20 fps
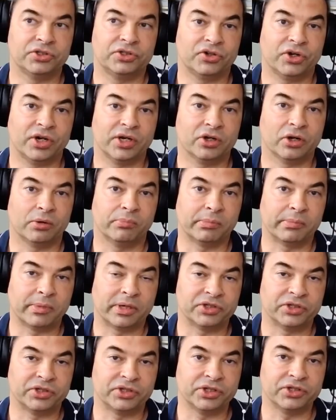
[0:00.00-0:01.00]
try and compromise
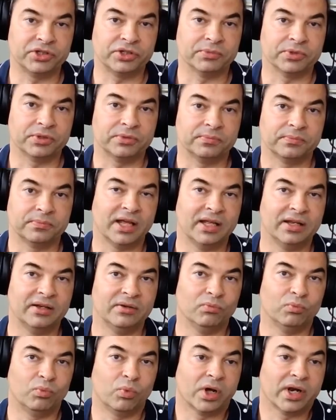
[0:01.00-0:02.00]
the systems
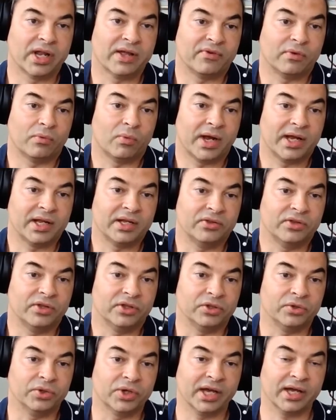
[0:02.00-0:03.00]
in whatever way that
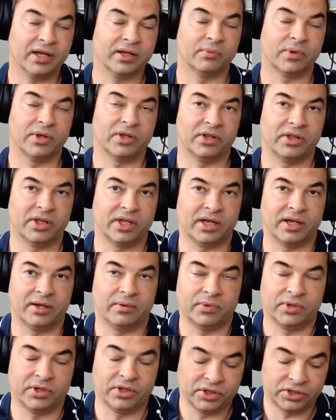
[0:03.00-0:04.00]
you can, whether
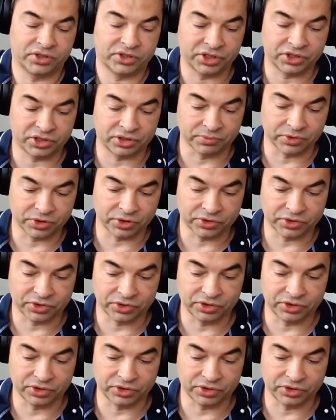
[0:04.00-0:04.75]
the systems are